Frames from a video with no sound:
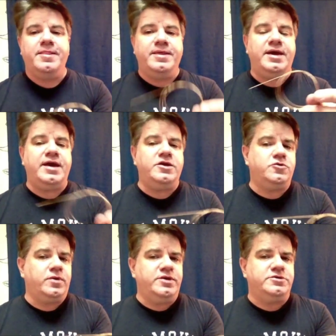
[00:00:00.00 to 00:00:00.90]
The
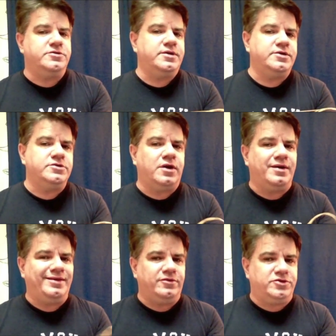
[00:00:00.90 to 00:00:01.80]
80-20 strings are
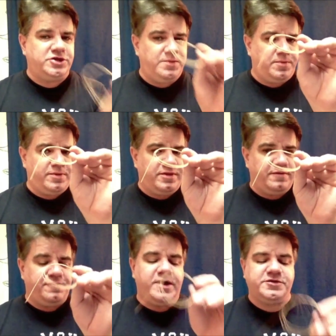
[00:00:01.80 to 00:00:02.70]
a little cheaper than the
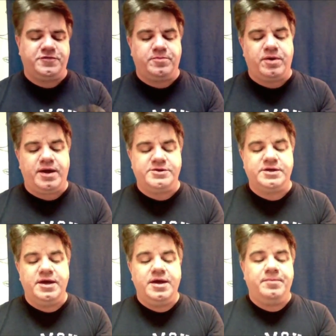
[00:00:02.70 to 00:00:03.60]
phosphor bronze,
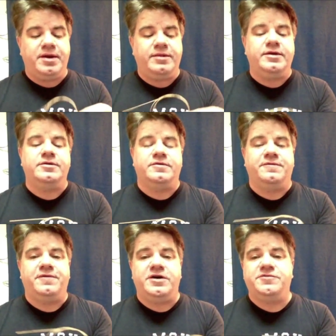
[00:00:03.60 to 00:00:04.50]
but I think that the
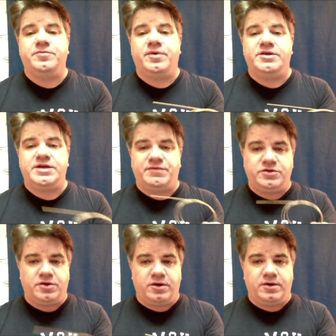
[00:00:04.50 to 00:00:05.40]
phosphor bronze have a
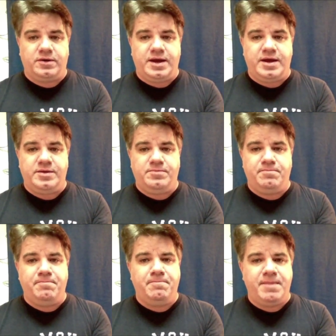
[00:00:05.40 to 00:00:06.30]
darker
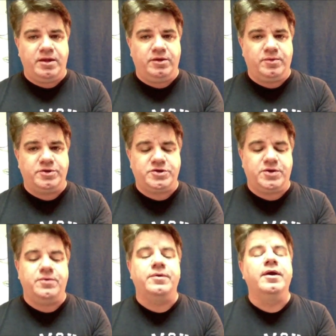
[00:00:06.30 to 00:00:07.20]
and mellower
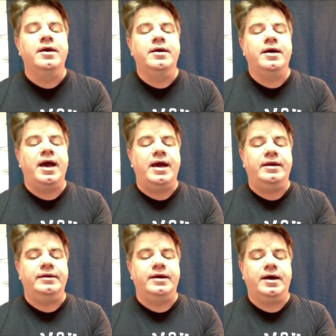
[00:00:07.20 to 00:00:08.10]
tone,
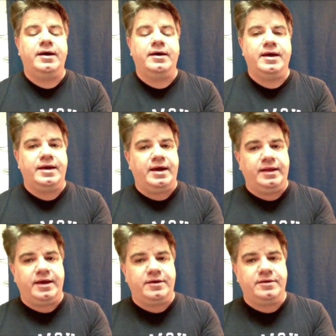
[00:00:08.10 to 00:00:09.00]
and uh, and I
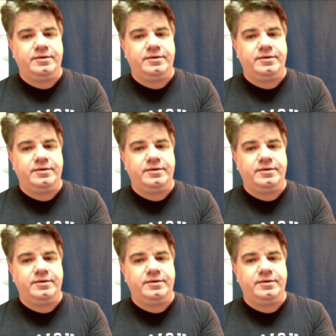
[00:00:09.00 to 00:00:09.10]
like,